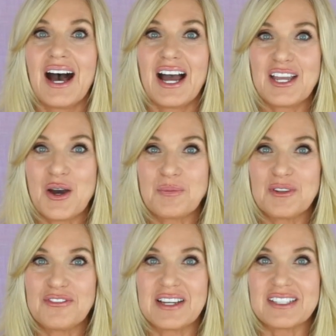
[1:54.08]
I hope you
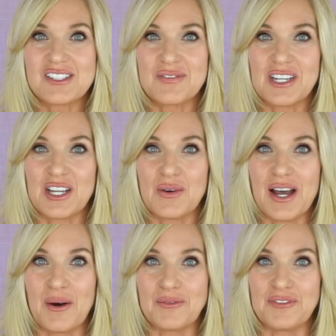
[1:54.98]
found this video
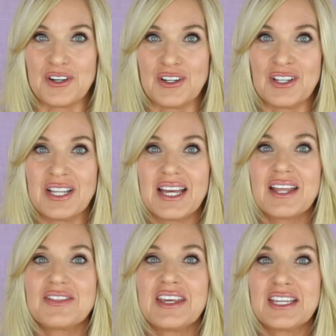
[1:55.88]
helpful.
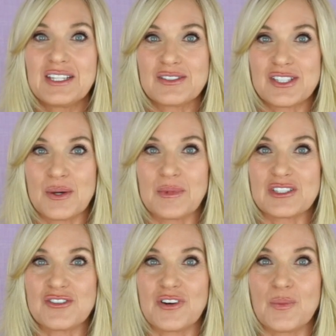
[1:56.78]
Thank you so
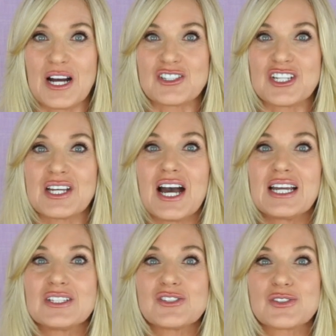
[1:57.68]
much for watching.
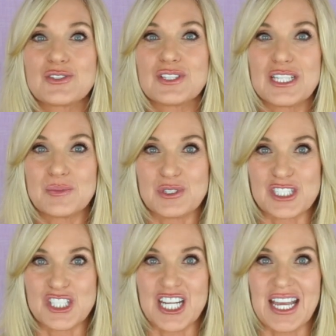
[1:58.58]
I truly
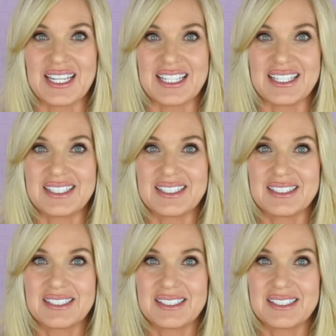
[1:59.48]
appreciate it.